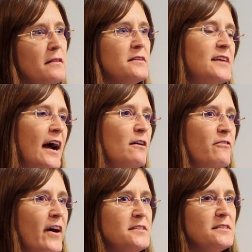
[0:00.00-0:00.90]
The
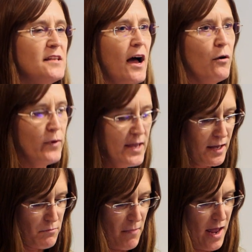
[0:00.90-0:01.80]
sacrifices that we
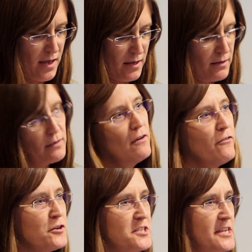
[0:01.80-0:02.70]
can make
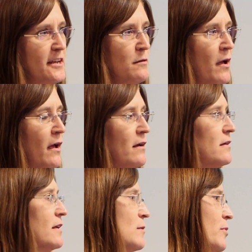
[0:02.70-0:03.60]
for team
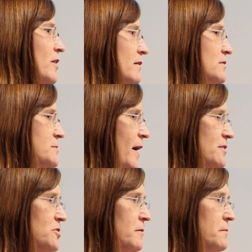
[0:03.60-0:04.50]
in the political
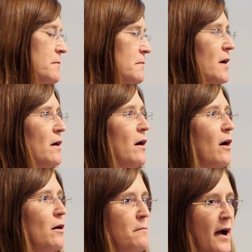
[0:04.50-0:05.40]
spectrum
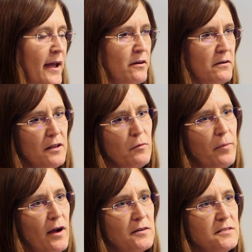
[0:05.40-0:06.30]
are minor in
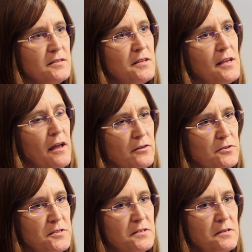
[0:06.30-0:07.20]
comparison to the
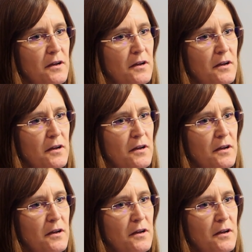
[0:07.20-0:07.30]
others.